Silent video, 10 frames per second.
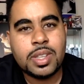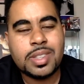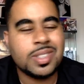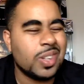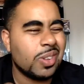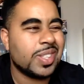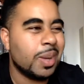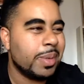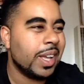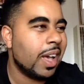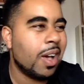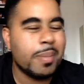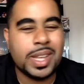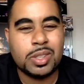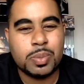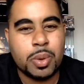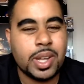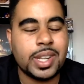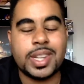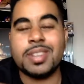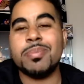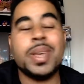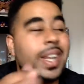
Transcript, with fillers: So don't tell me, oh, man, you're spoiling it. Man,